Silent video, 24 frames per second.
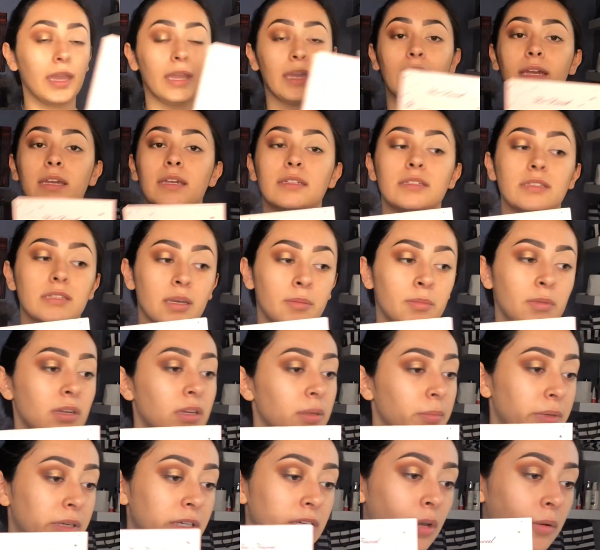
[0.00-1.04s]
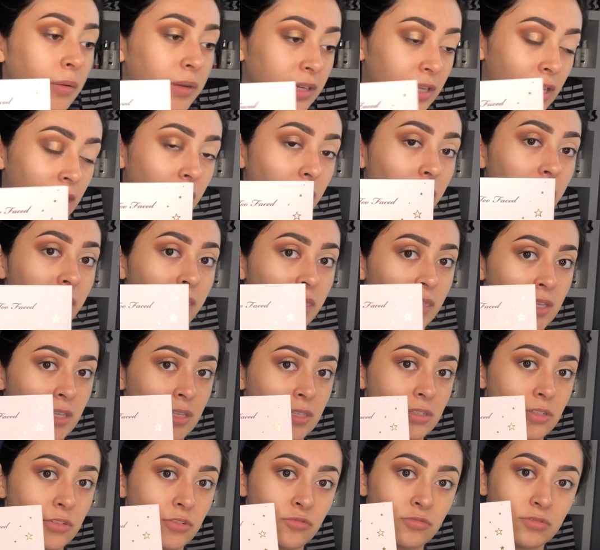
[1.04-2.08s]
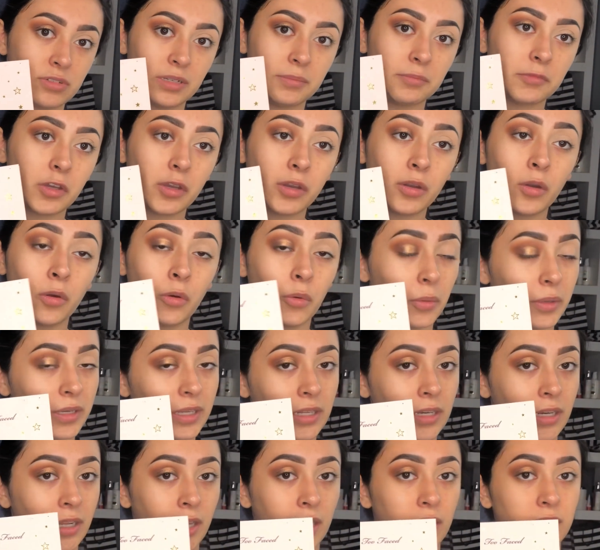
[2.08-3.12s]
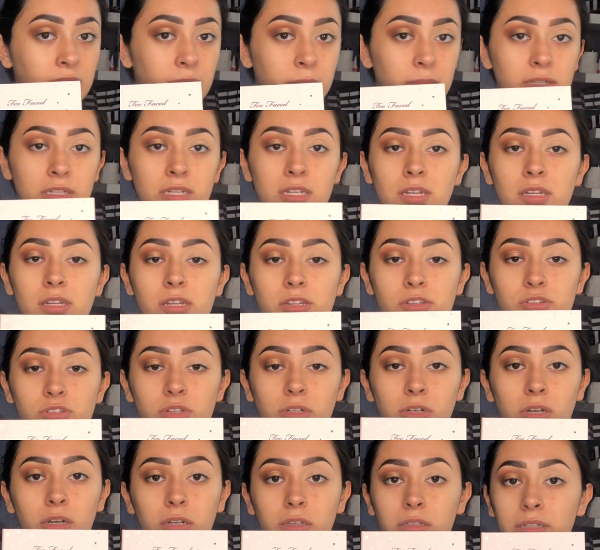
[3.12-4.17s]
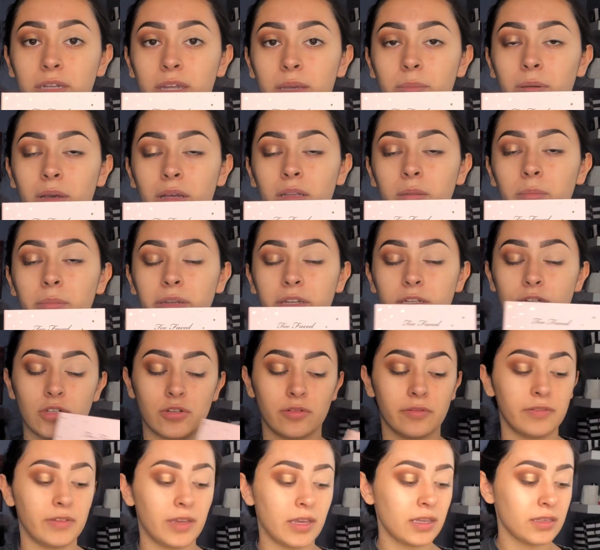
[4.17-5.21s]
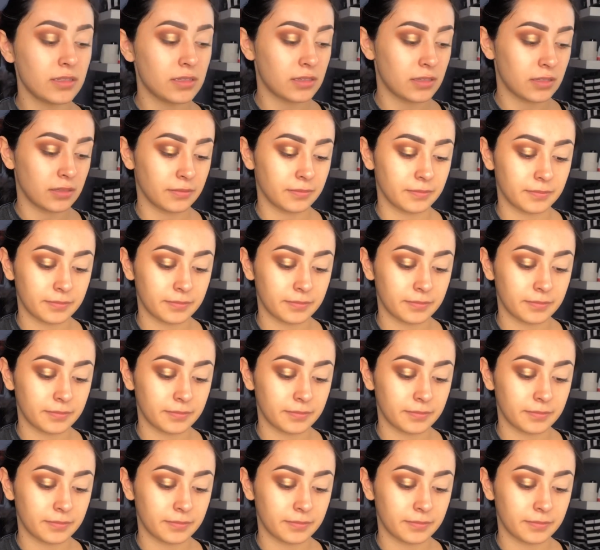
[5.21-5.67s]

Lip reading: And I'm going to be going in with this Dream Queen limited edition holiday palette by Too Faced.